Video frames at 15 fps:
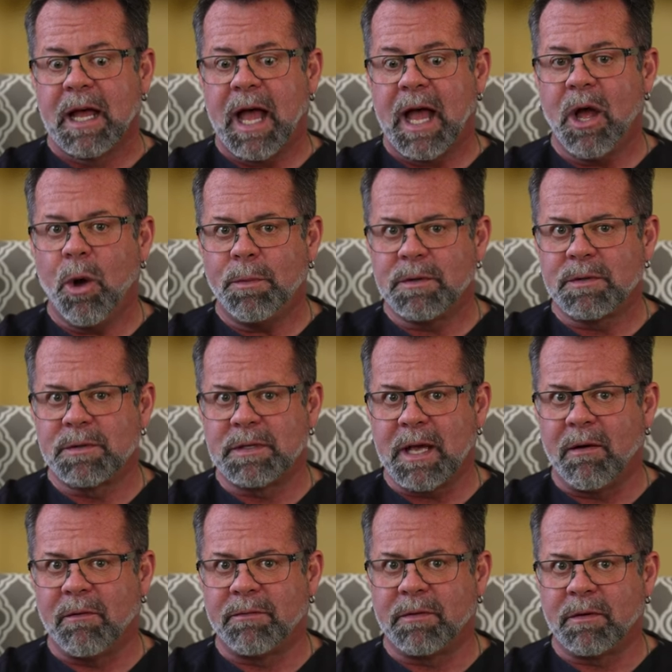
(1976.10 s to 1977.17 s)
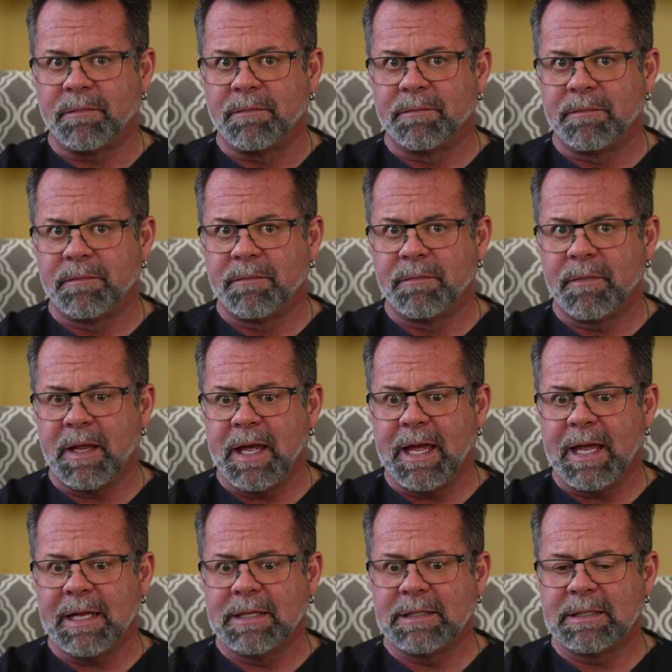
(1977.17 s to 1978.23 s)
I hope this is helpful.
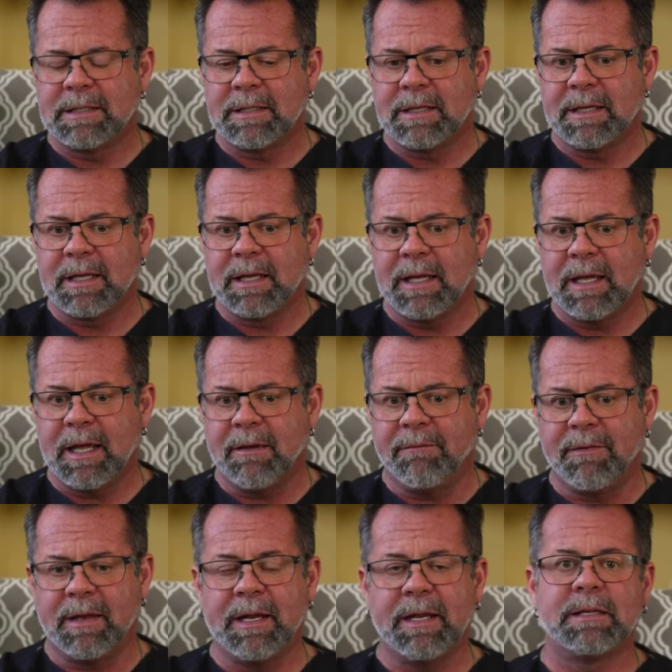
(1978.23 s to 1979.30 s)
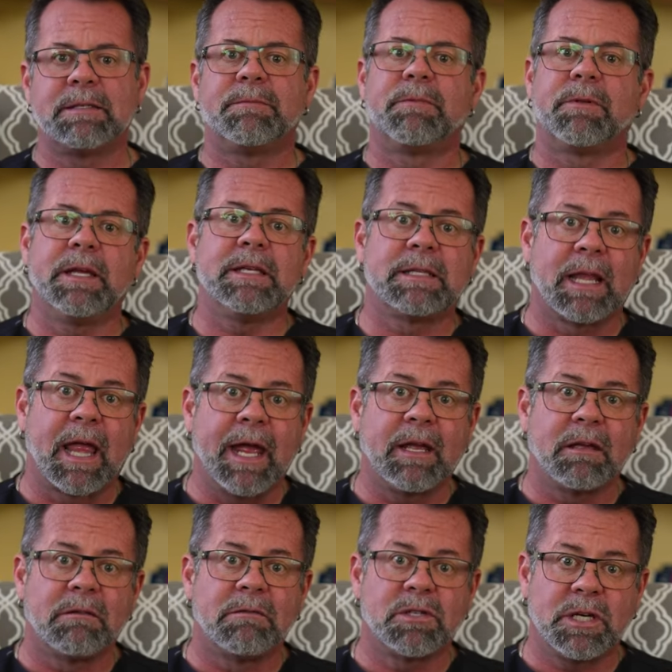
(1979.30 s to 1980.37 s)
And if it is, please
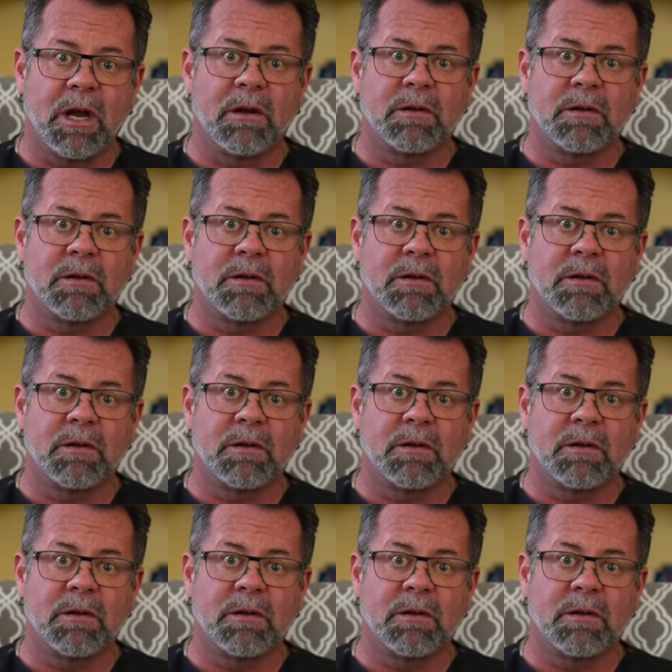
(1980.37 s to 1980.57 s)
like, share,